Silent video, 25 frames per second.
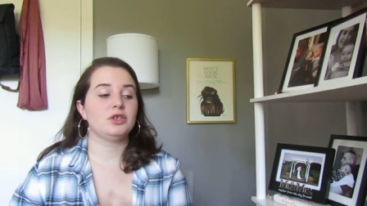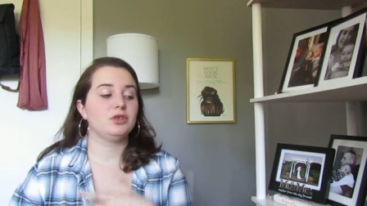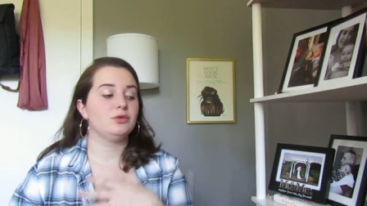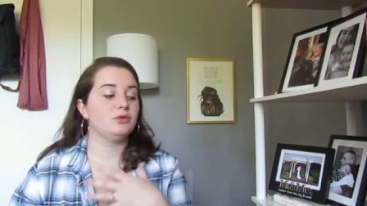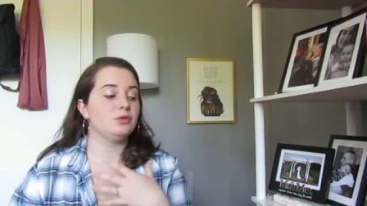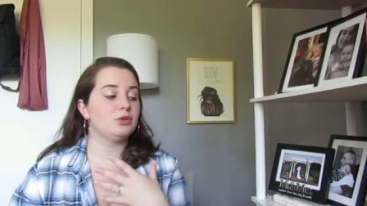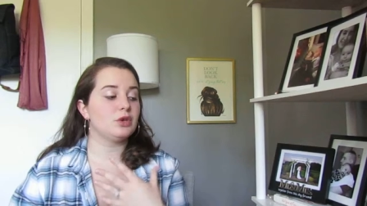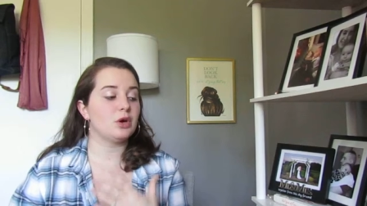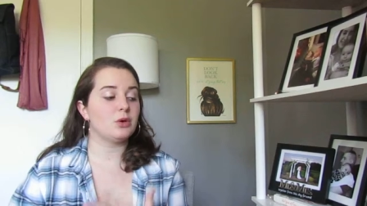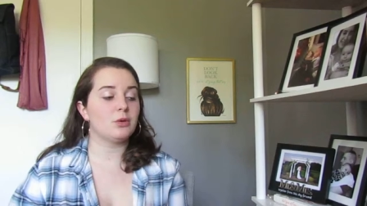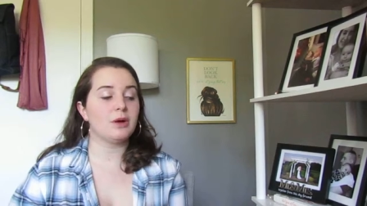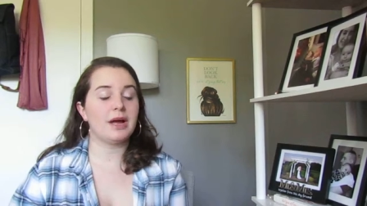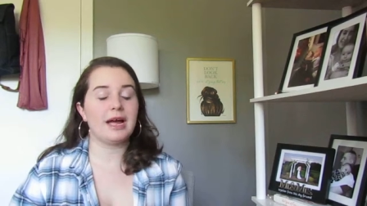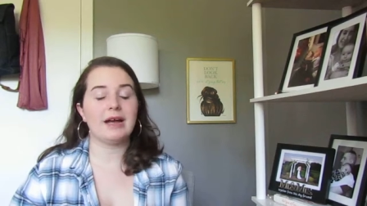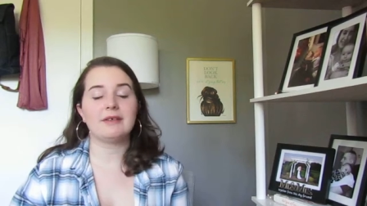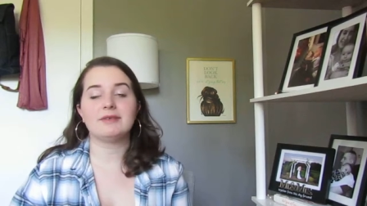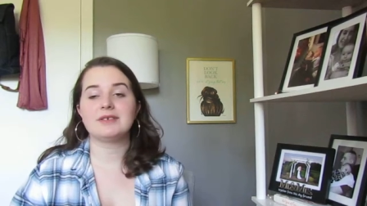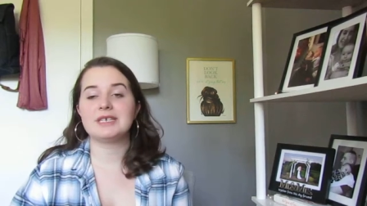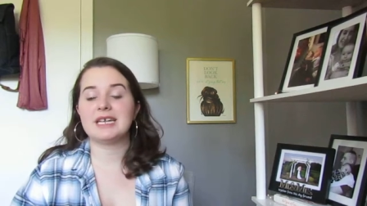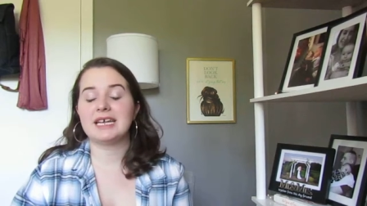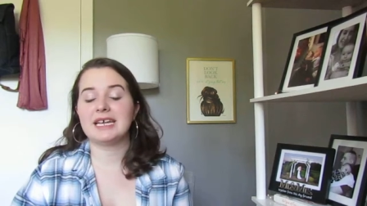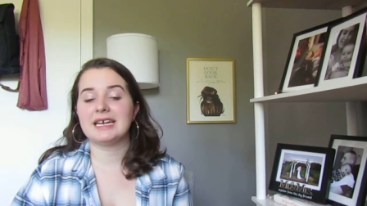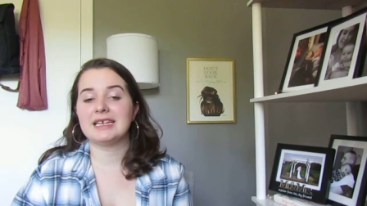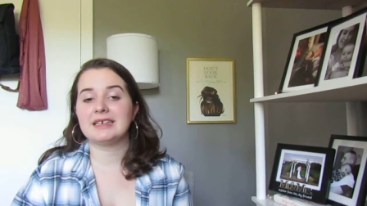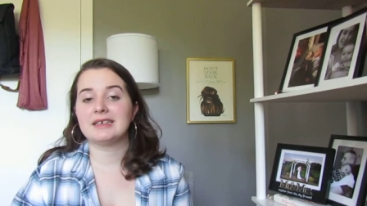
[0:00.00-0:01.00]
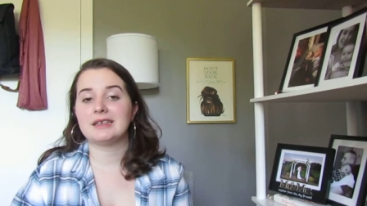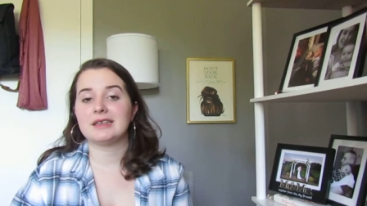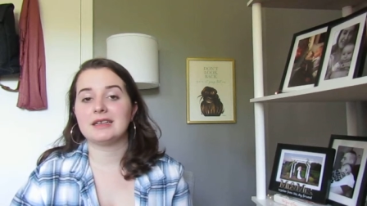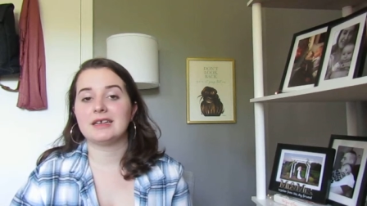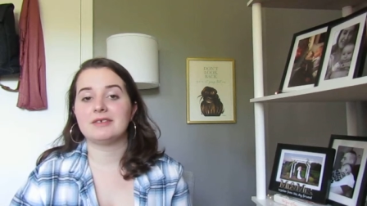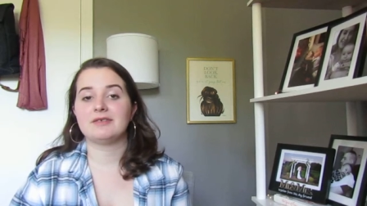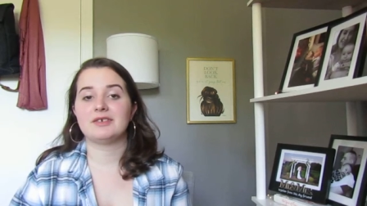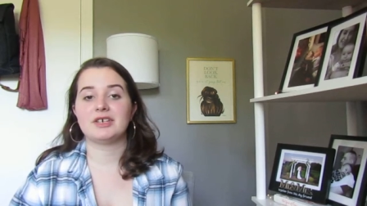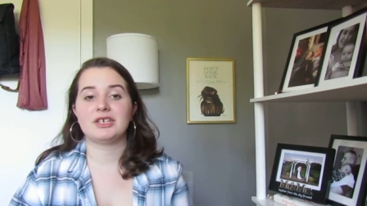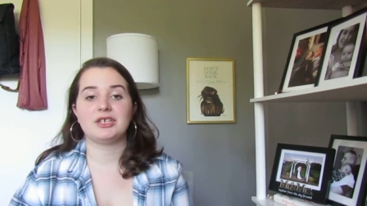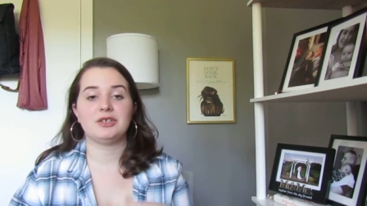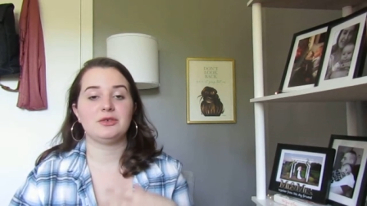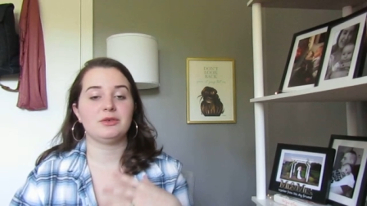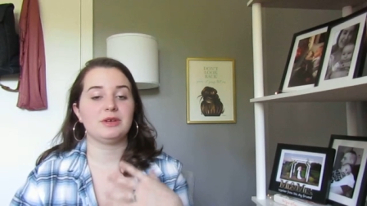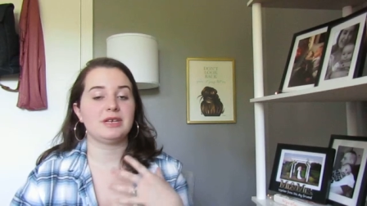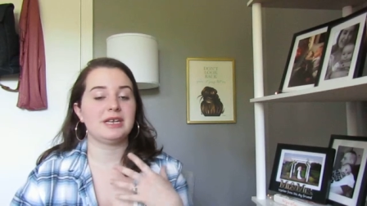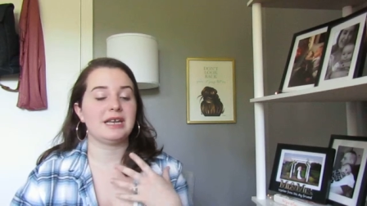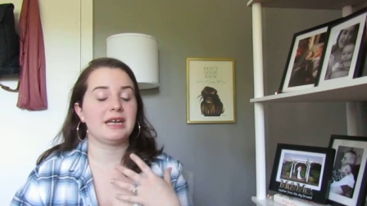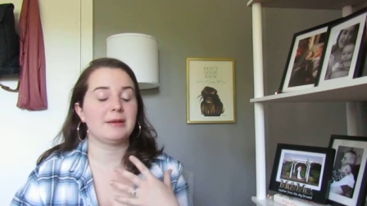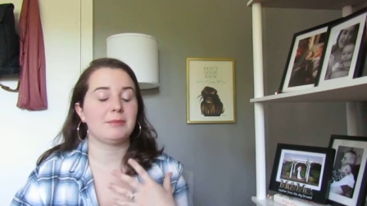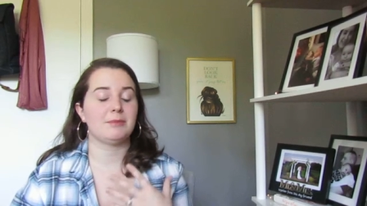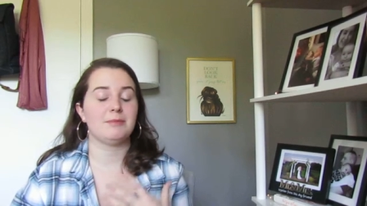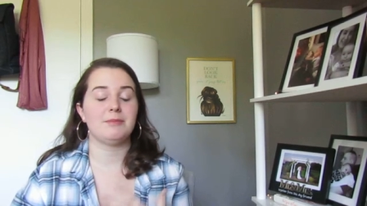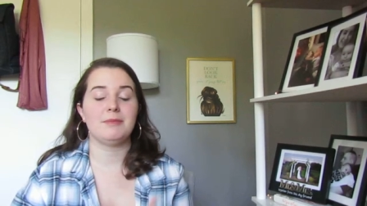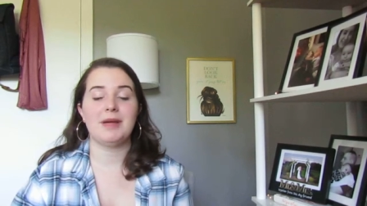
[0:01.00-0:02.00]
You don't have to hand deliver it. You can
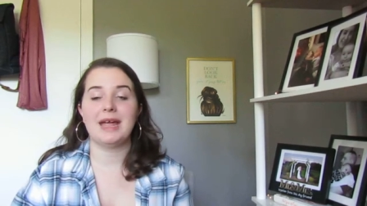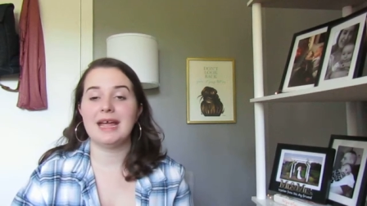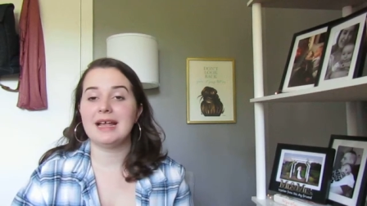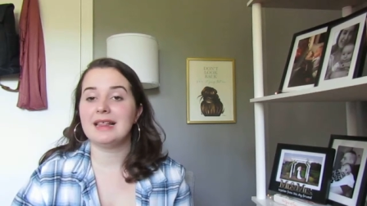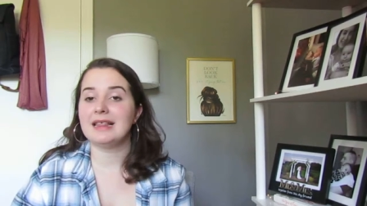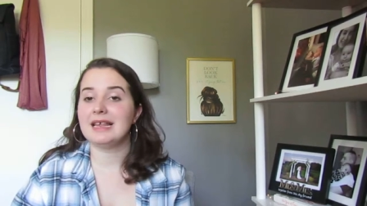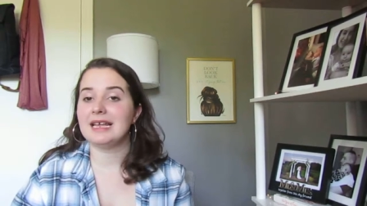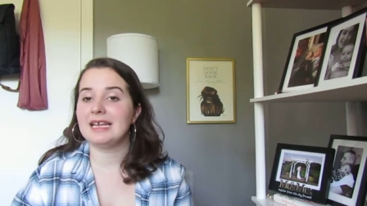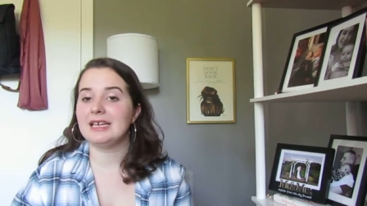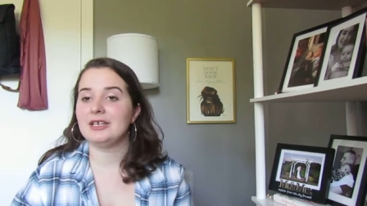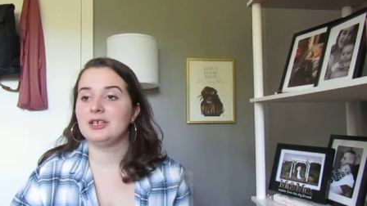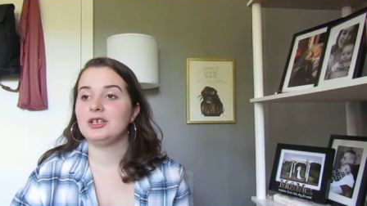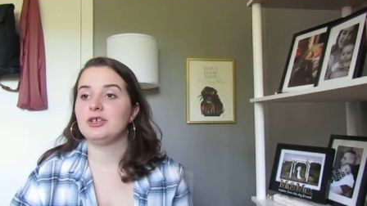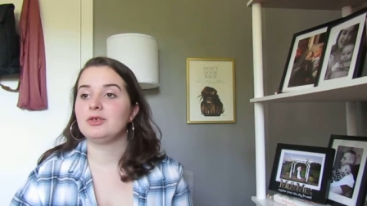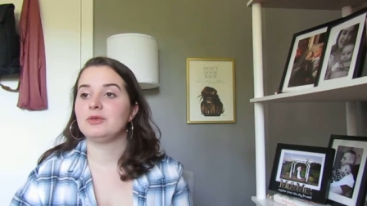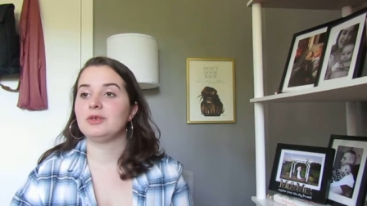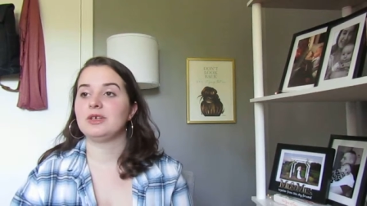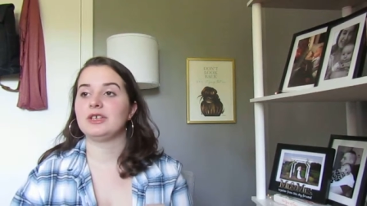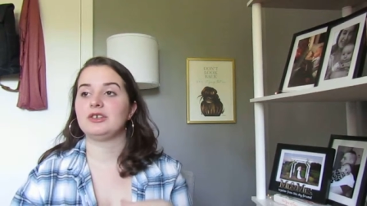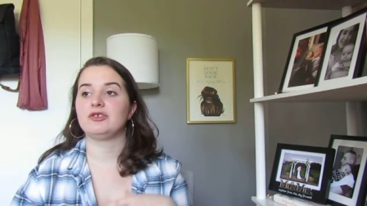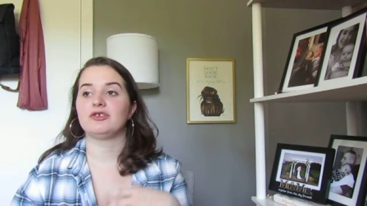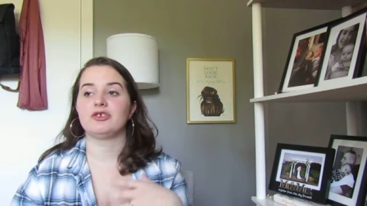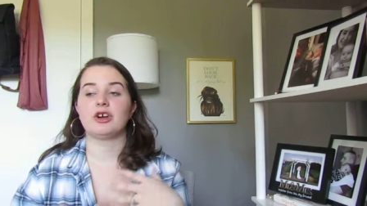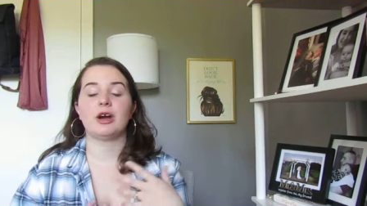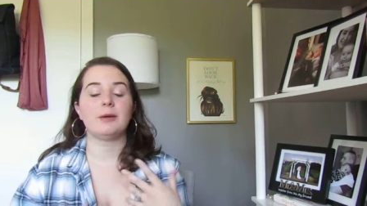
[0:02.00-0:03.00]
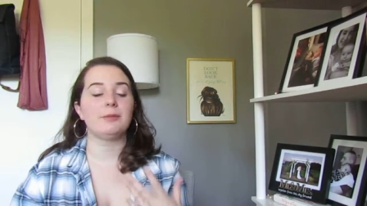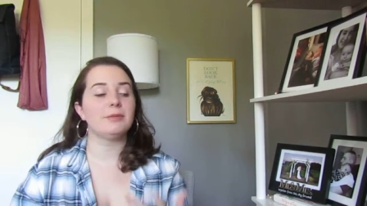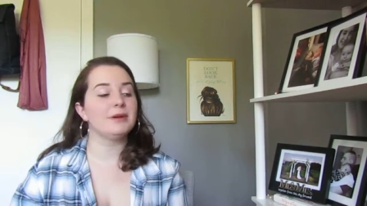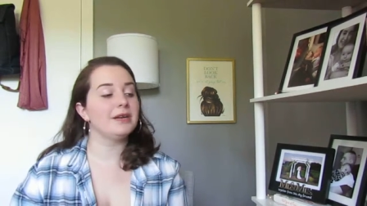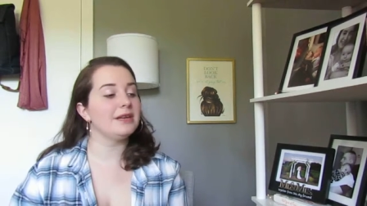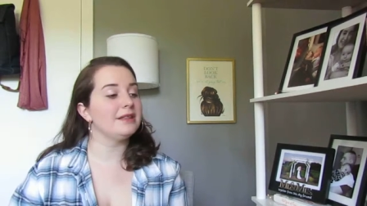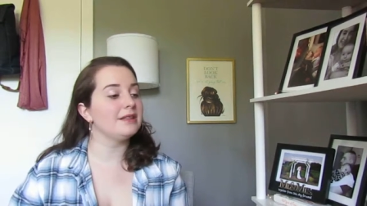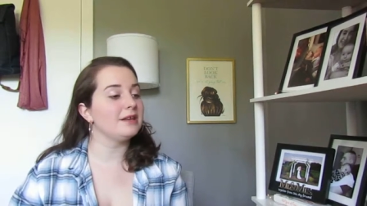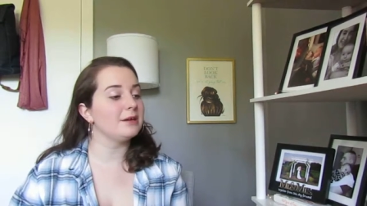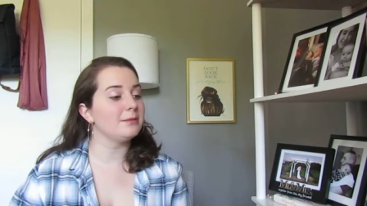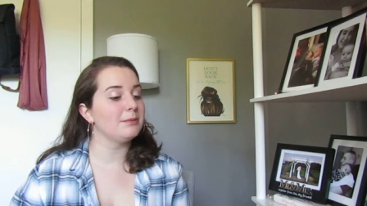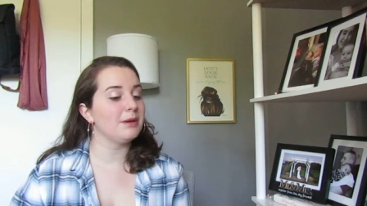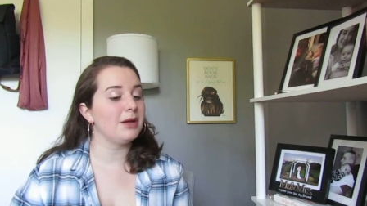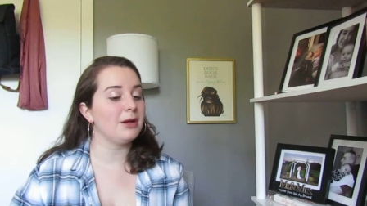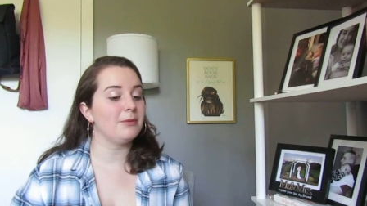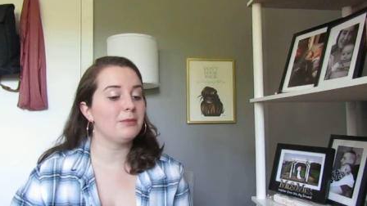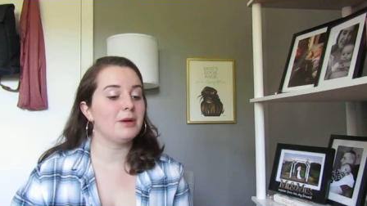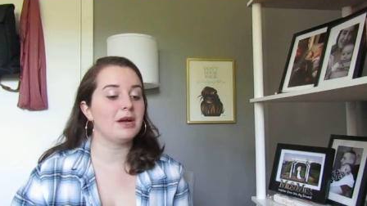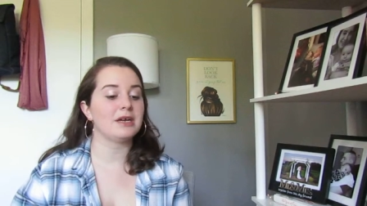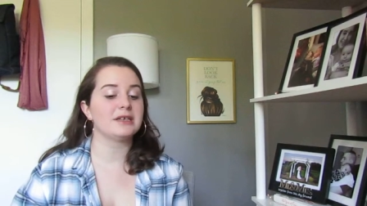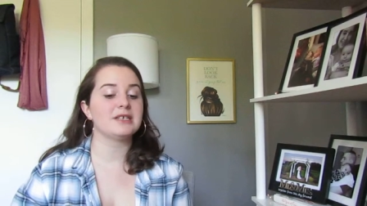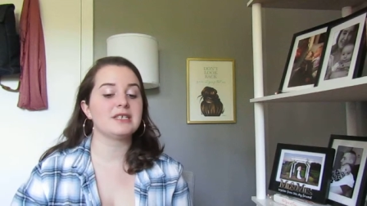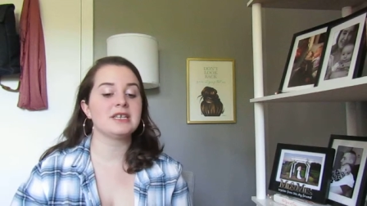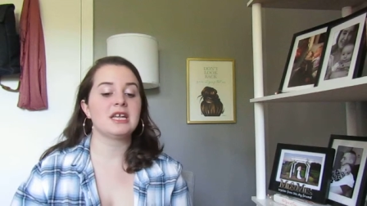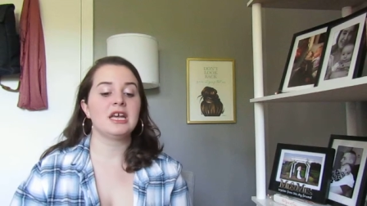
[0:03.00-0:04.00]
mail it. You can drop it in their
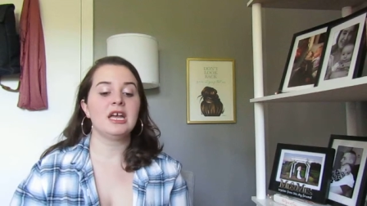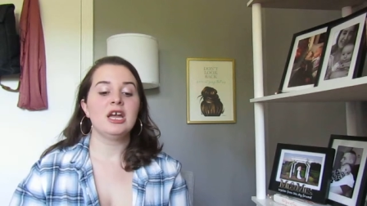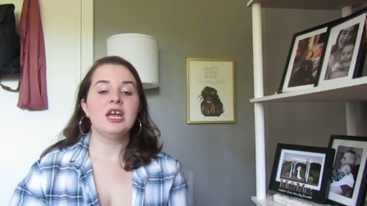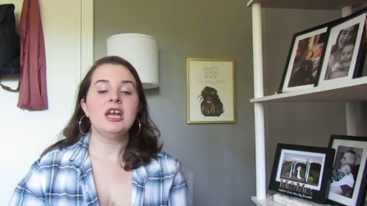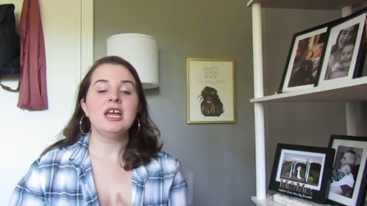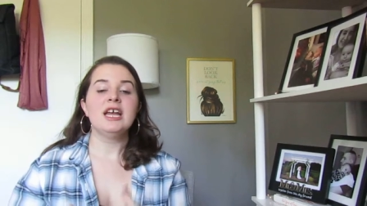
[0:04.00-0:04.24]
mailbox.